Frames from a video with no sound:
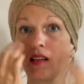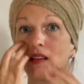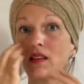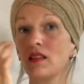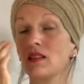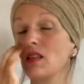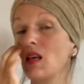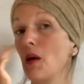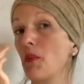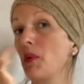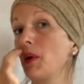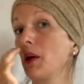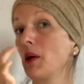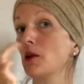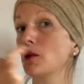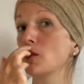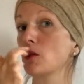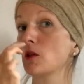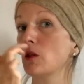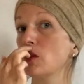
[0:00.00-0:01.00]
Tapping
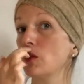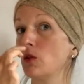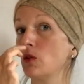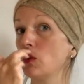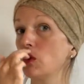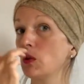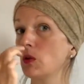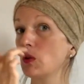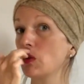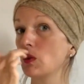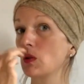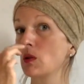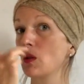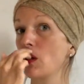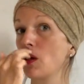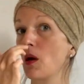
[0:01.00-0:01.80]
under the nose.